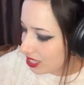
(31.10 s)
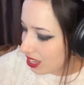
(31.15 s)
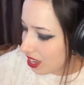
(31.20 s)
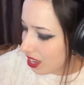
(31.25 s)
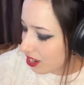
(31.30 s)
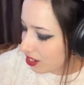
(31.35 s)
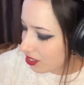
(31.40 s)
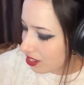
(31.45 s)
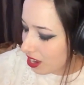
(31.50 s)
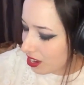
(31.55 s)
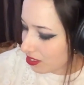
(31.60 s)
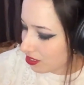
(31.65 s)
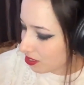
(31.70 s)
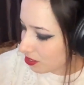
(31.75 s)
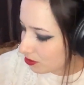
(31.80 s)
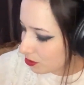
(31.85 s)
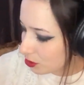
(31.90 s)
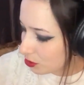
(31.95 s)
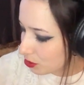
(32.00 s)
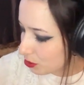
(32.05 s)
yeah, I
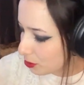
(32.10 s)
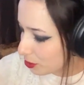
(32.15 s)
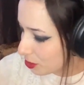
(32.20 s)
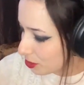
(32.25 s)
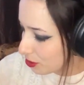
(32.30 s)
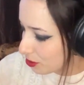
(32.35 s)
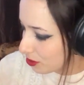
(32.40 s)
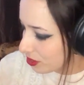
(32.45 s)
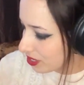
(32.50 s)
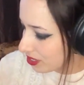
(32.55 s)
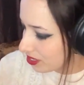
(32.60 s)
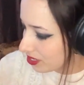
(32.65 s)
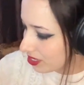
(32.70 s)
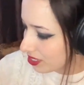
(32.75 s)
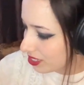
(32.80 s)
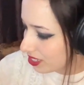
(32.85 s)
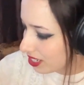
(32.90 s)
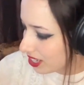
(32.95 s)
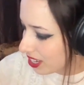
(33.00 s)
love used bookstores.